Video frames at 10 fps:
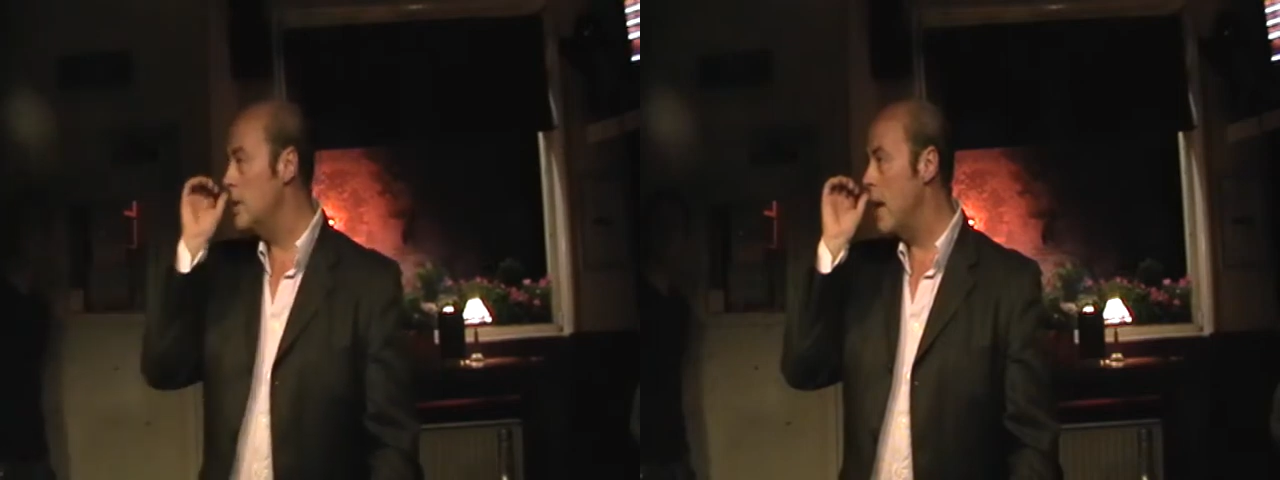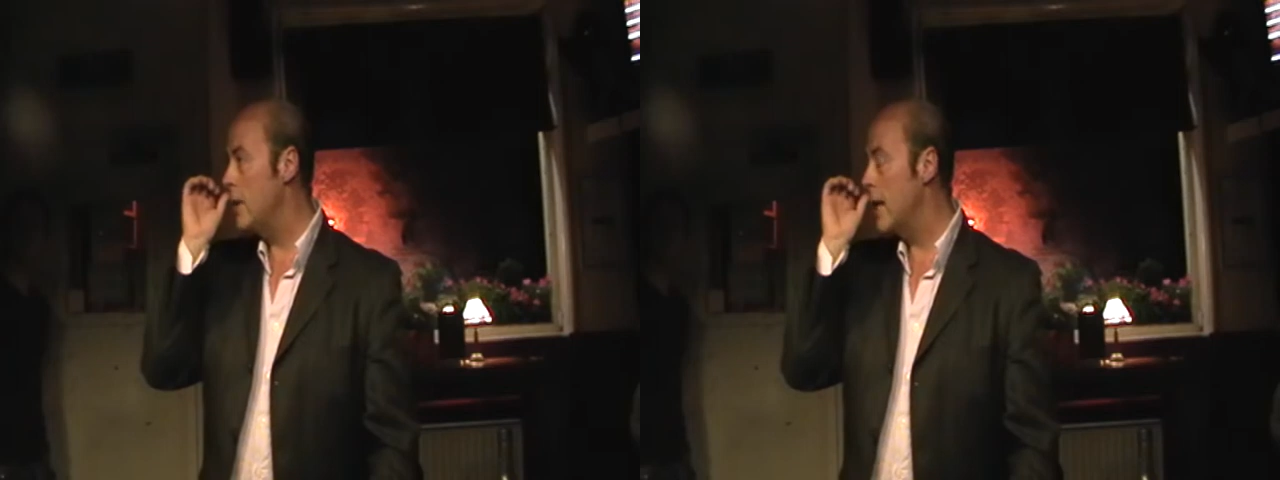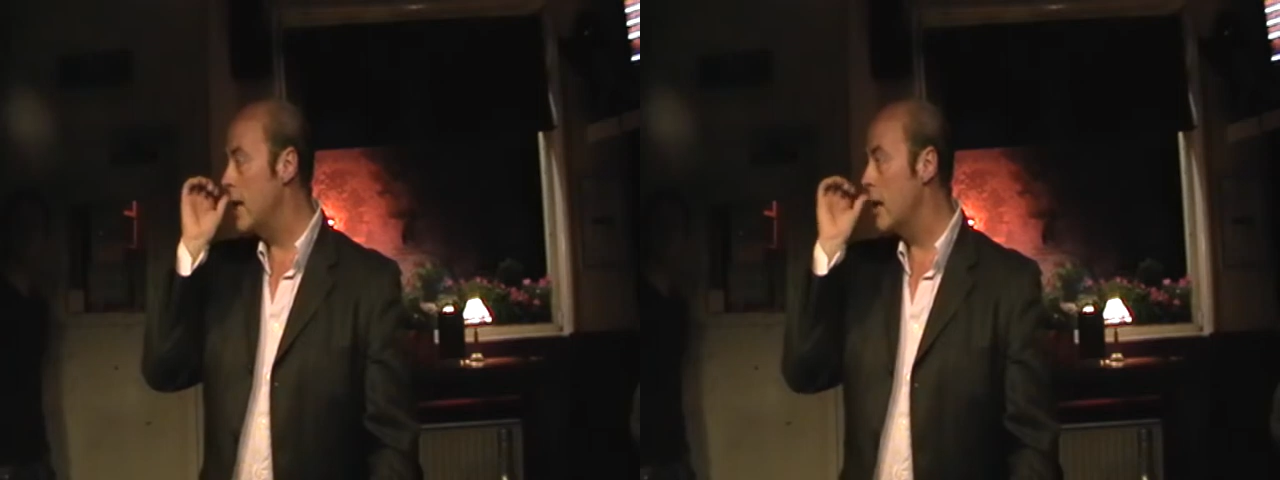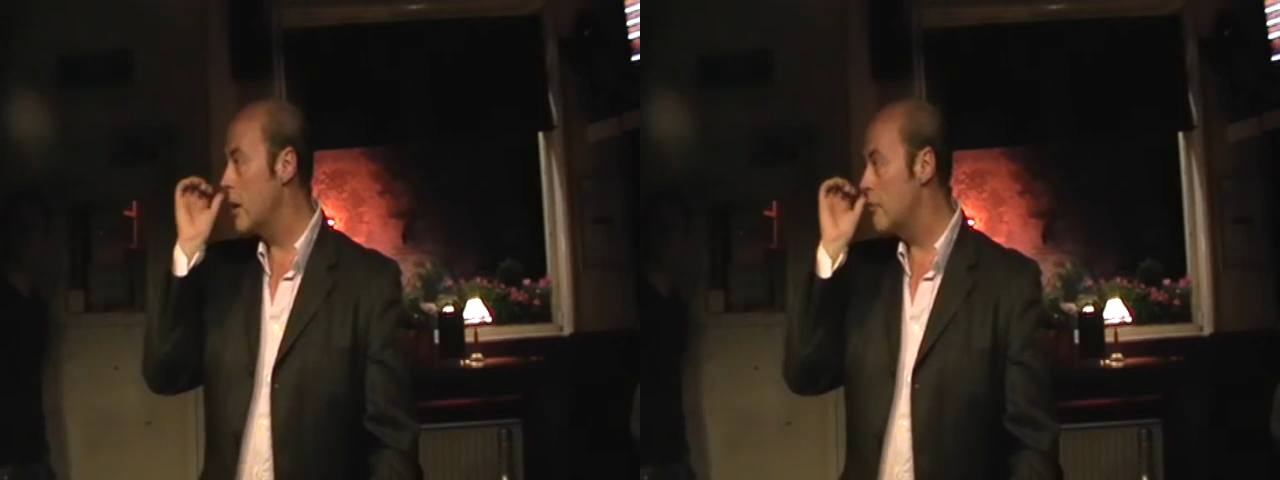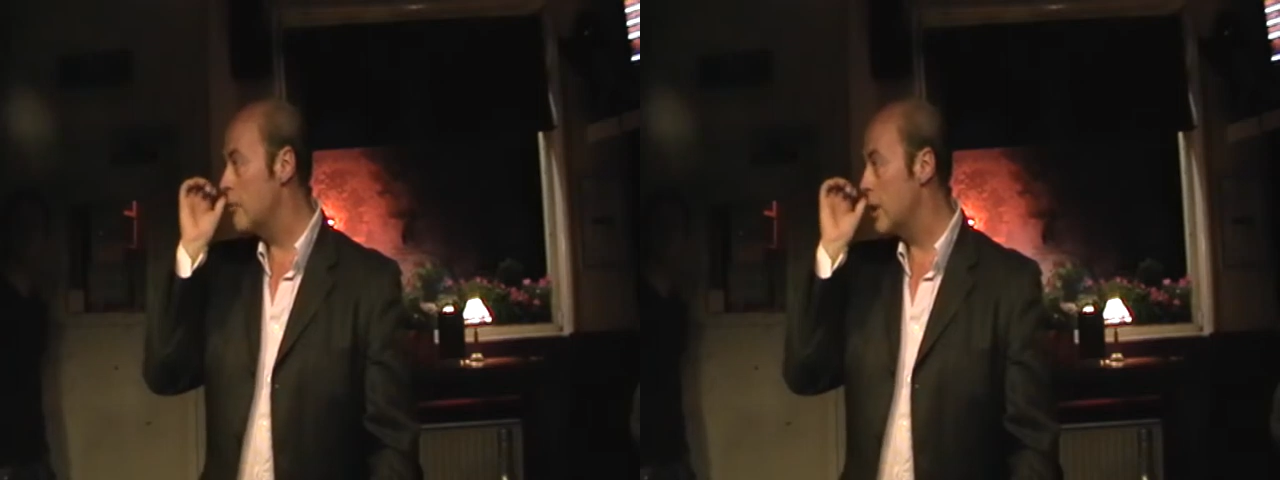now and again I
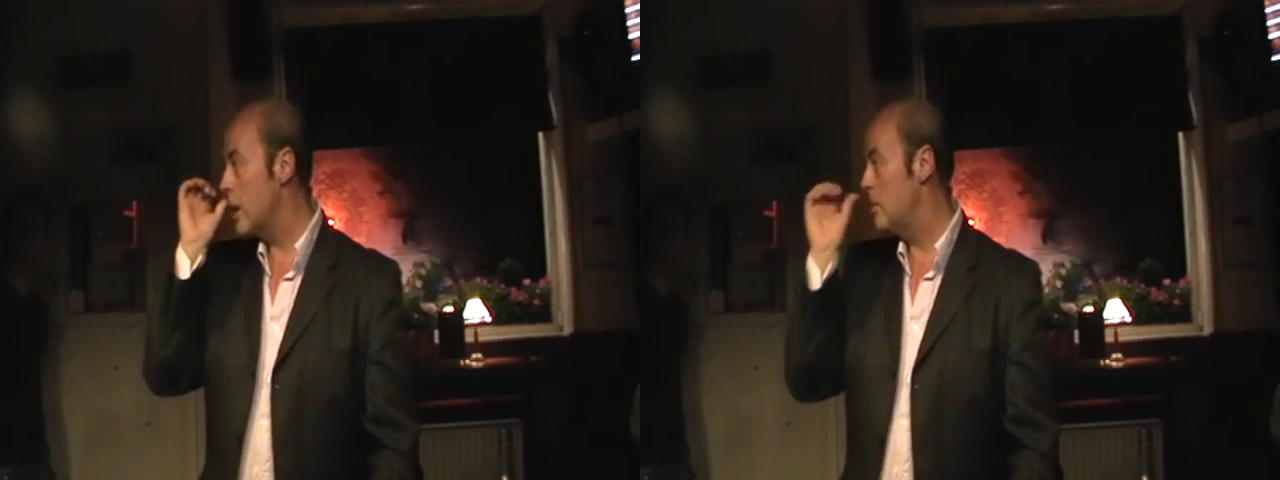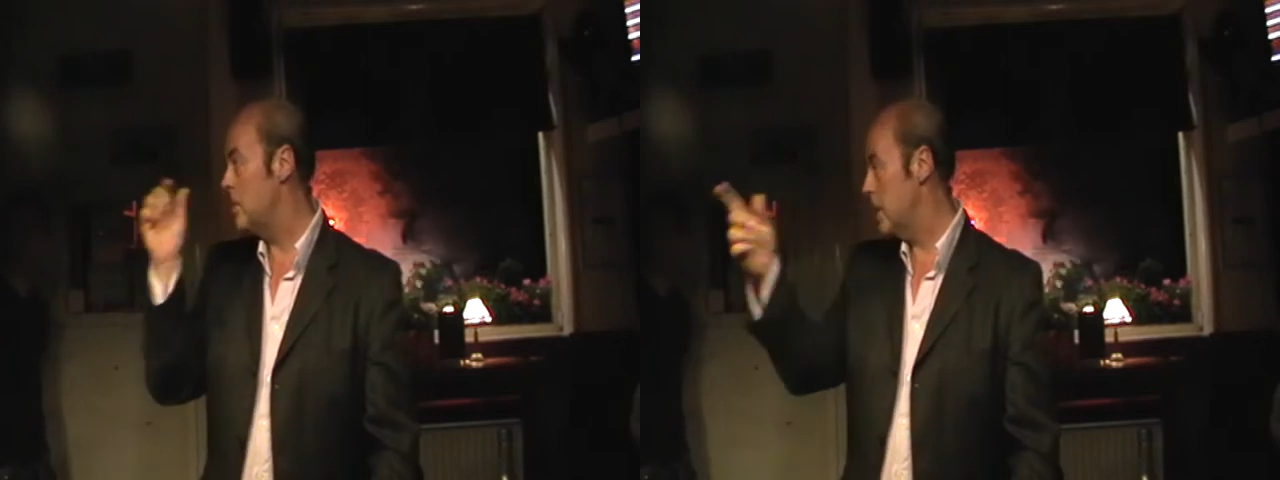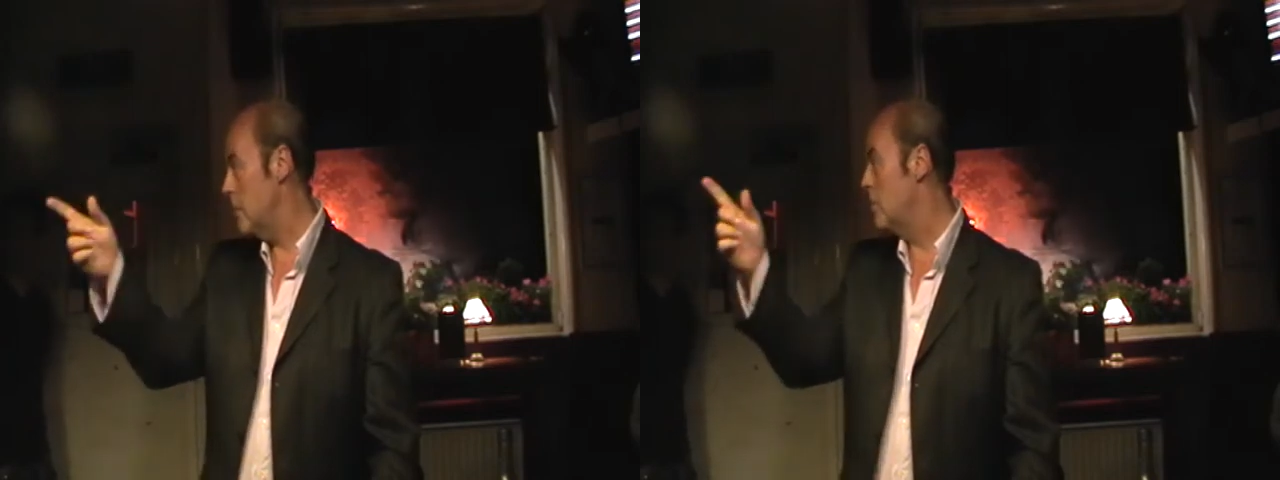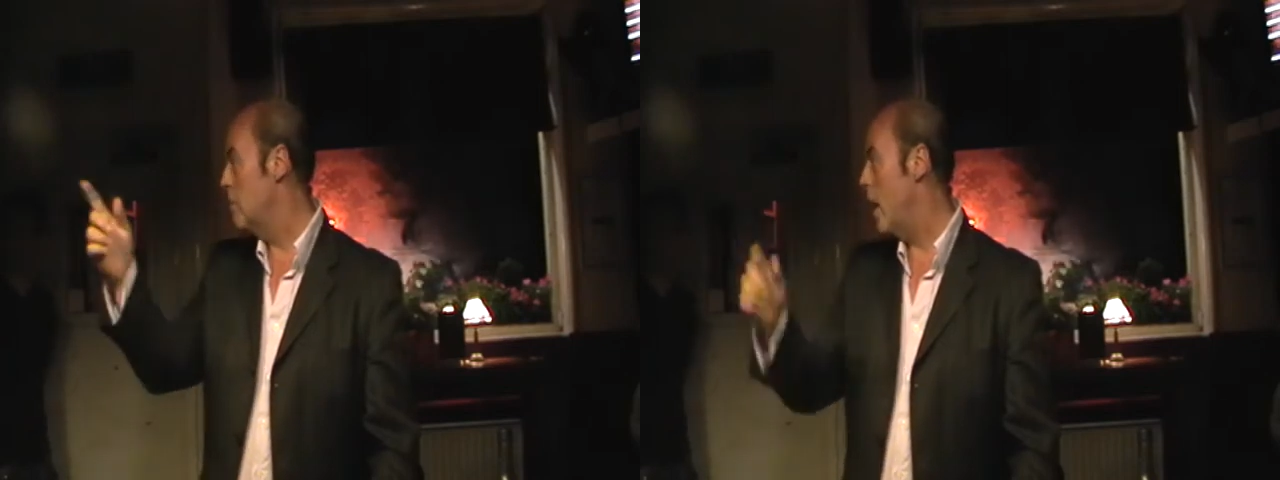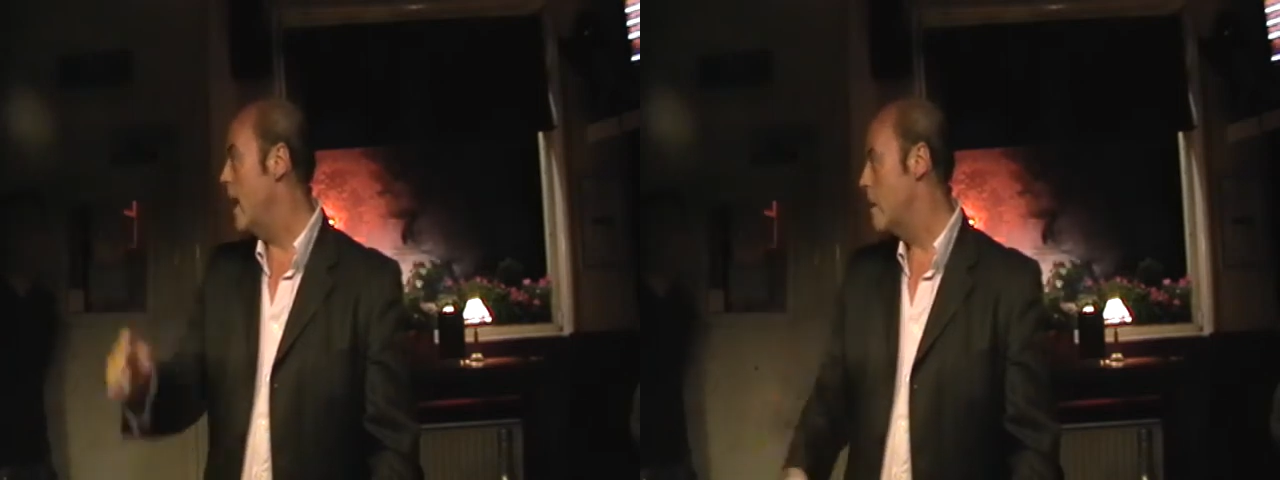go for a cup of tea with my